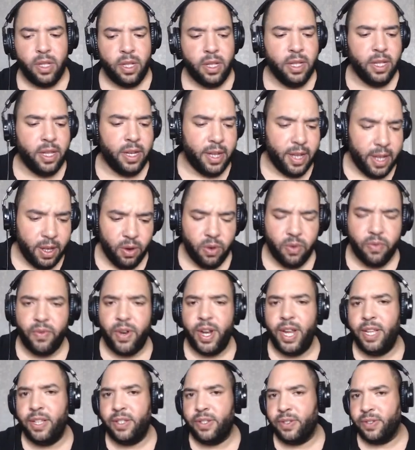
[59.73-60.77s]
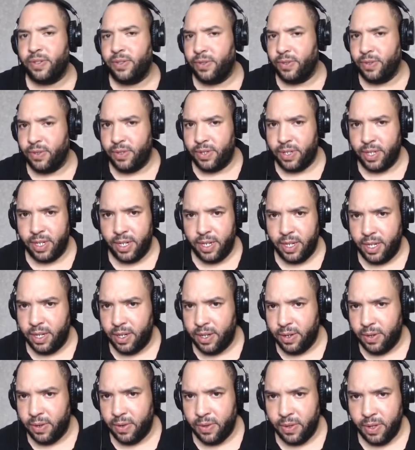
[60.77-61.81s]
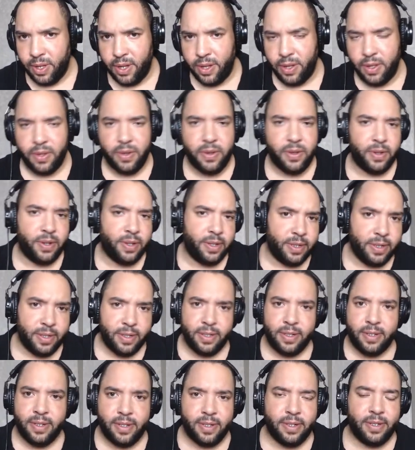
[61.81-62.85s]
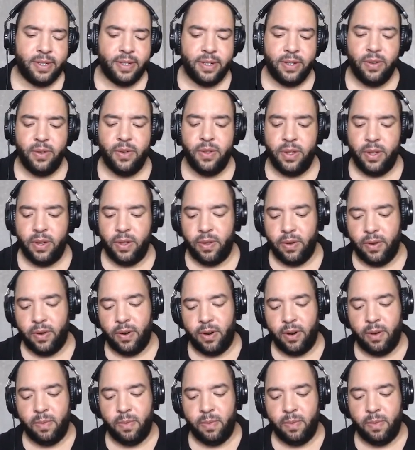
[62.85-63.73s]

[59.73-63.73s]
The Hellraisers and all the other horror